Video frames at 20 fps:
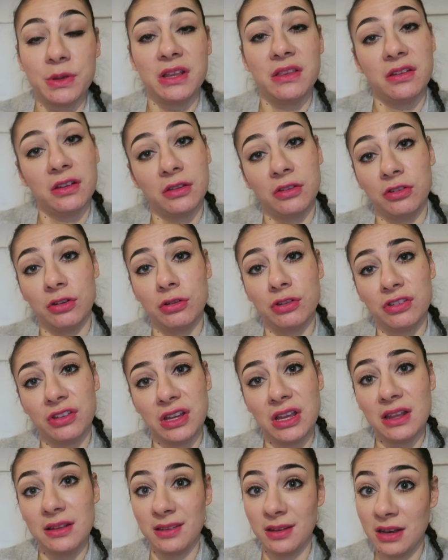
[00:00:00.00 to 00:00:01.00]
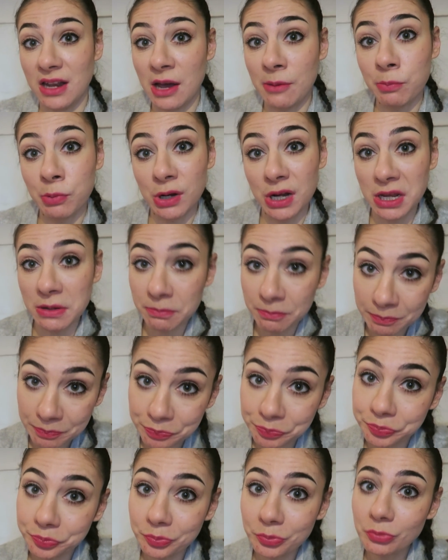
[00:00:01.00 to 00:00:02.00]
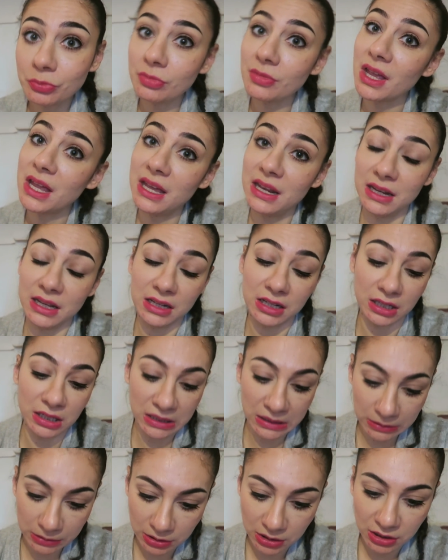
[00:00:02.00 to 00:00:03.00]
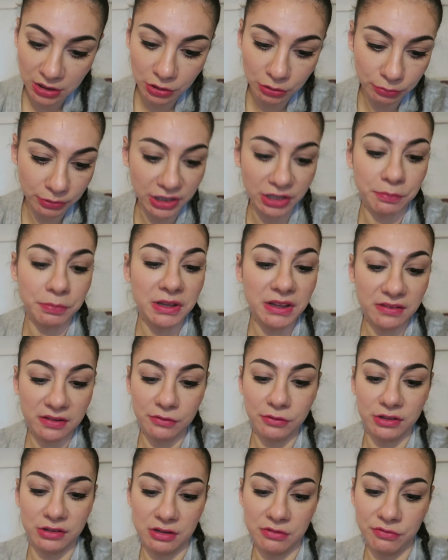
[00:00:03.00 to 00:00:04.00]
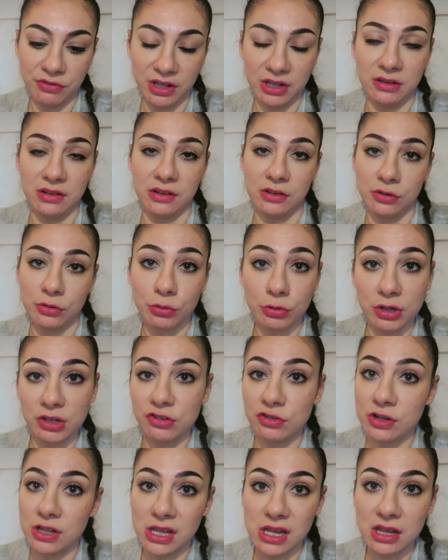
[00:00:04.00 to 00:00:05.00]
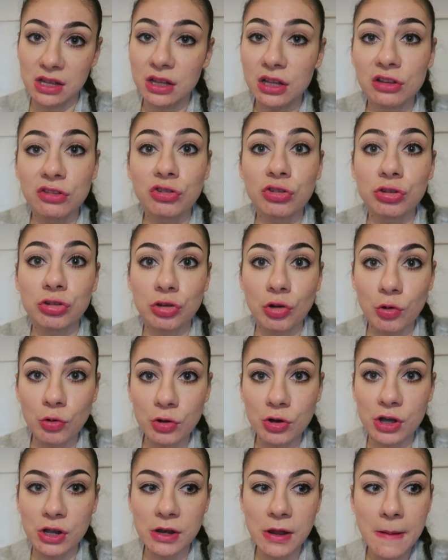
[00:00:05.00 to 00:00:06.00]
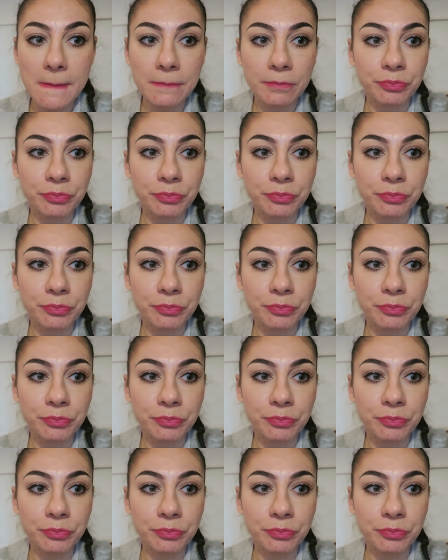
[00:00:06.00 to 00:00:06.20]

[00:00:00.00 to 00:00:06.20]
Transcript: pizza, seriously, is in Napoli, in Italy, where the pizza was invented originally. It's so good.